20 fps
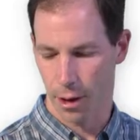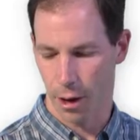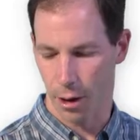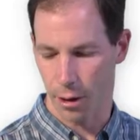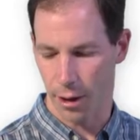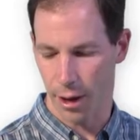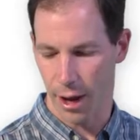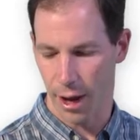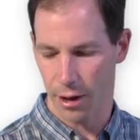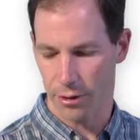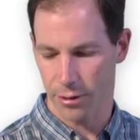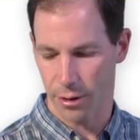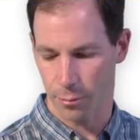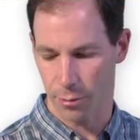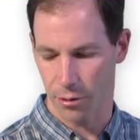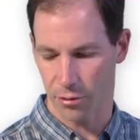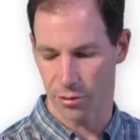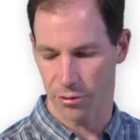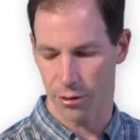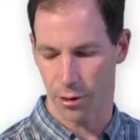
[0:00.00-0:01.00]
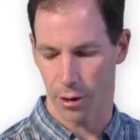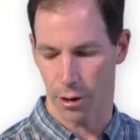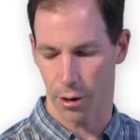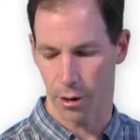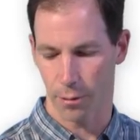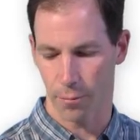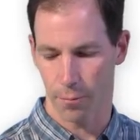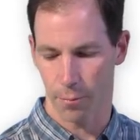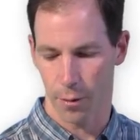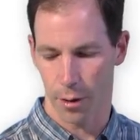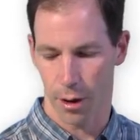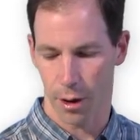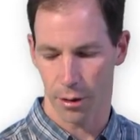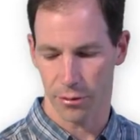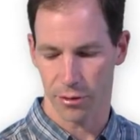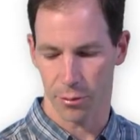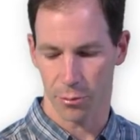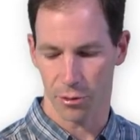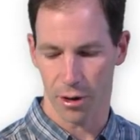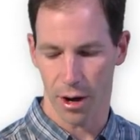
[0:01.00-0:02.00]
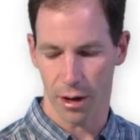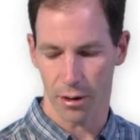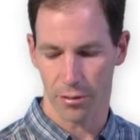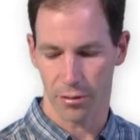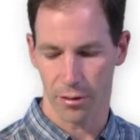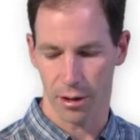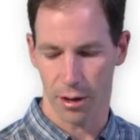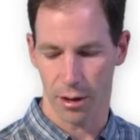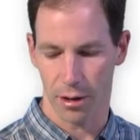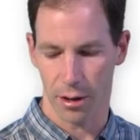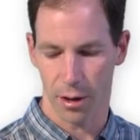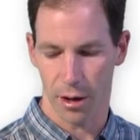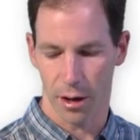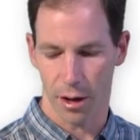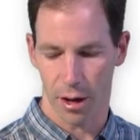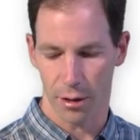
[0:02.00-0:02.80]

I'll add W star. I'll subtract Z.